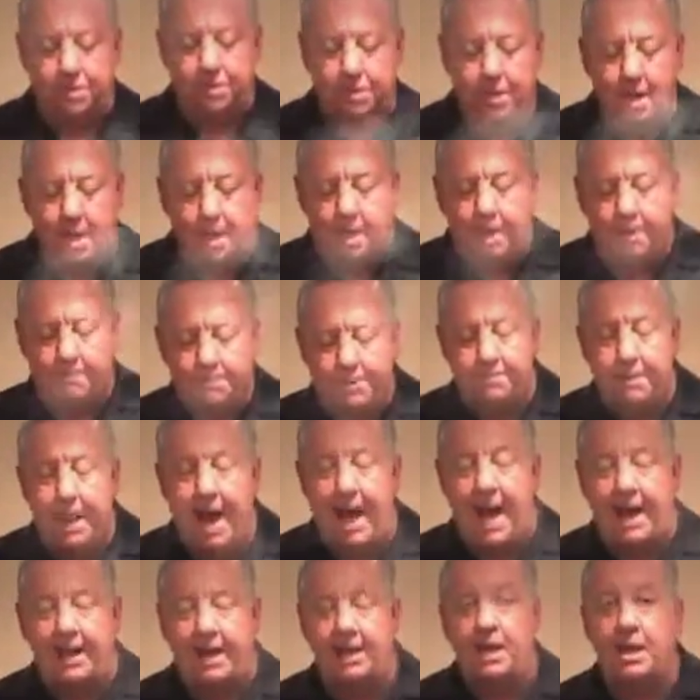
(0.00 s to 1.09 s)
scallops and
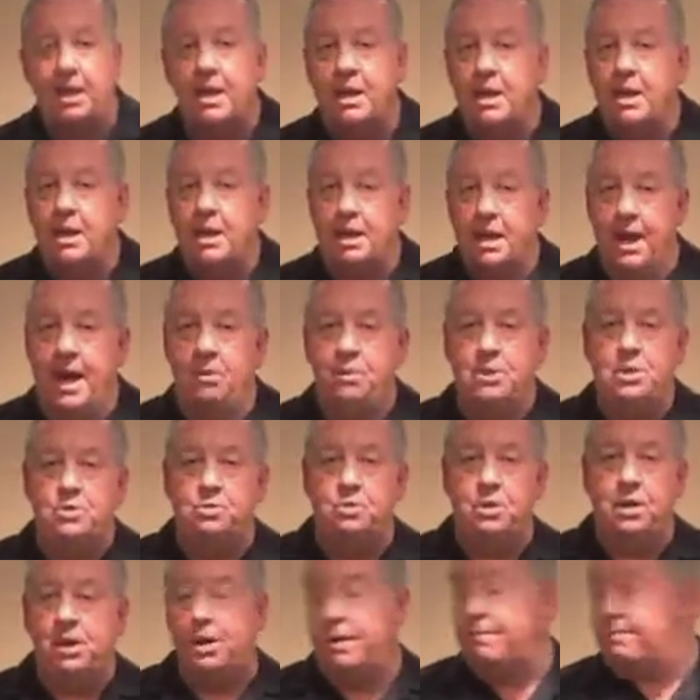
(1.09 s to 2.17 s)
haddock. Now it's
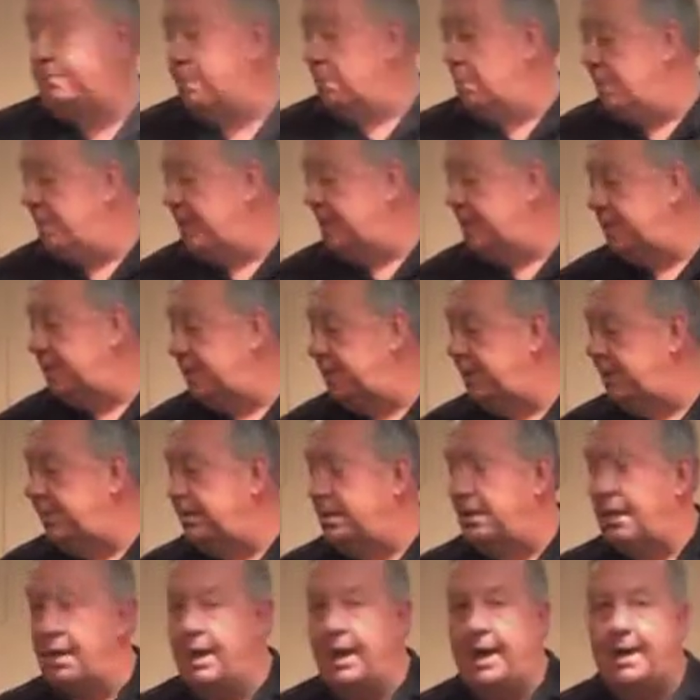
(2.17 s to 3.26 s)
really important as we get to the
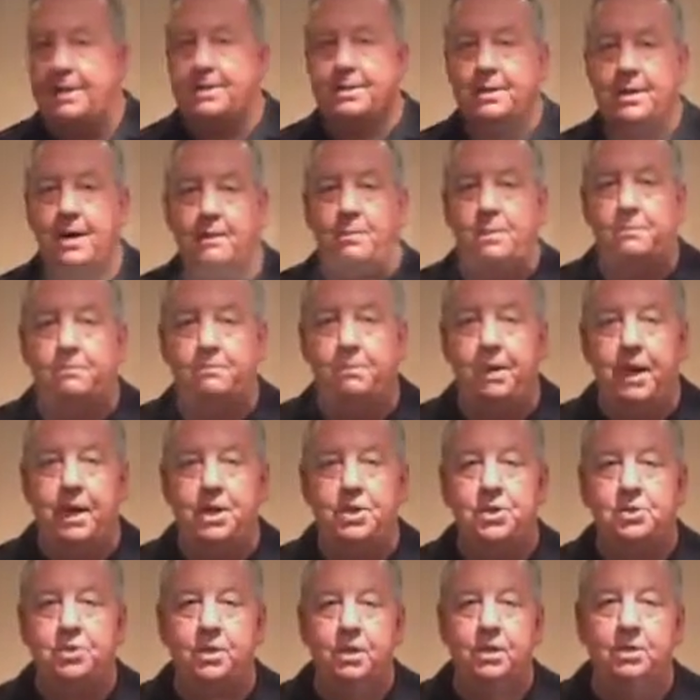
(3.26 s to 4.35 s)
last couple of
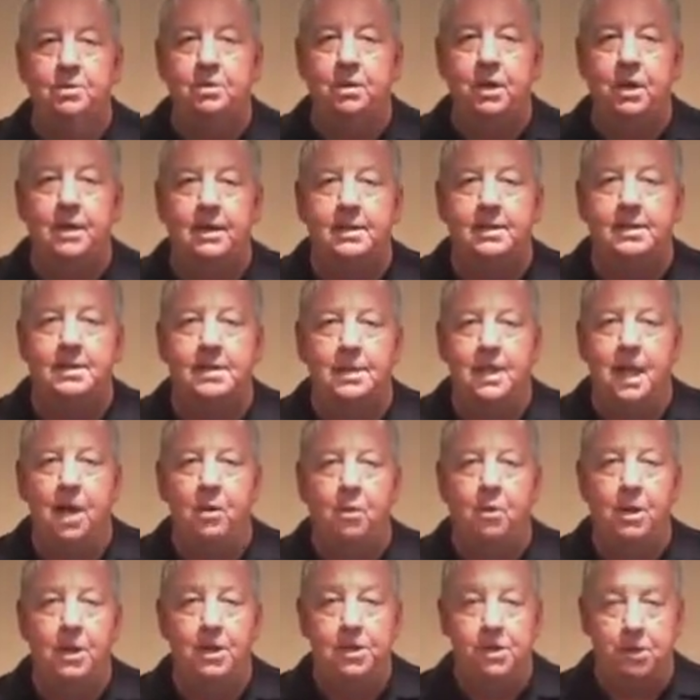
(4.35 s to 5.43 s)
major ingredients
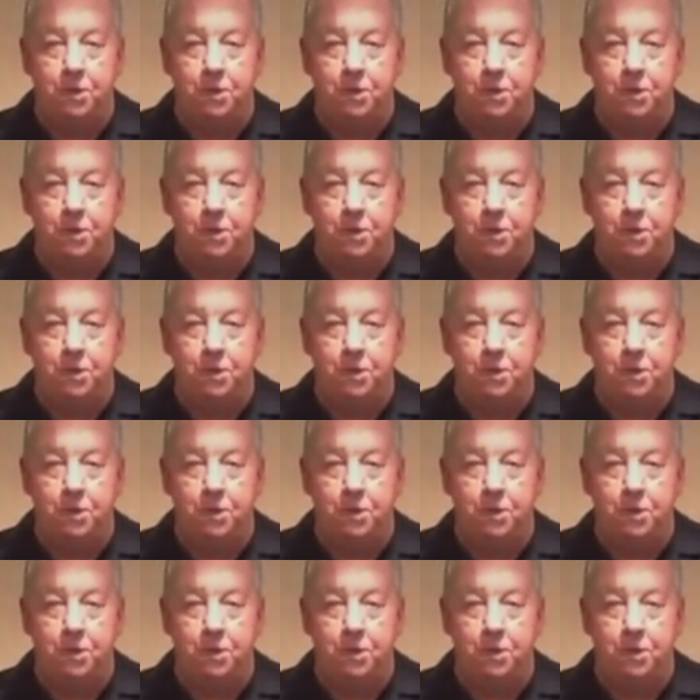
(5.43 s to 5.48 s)
that we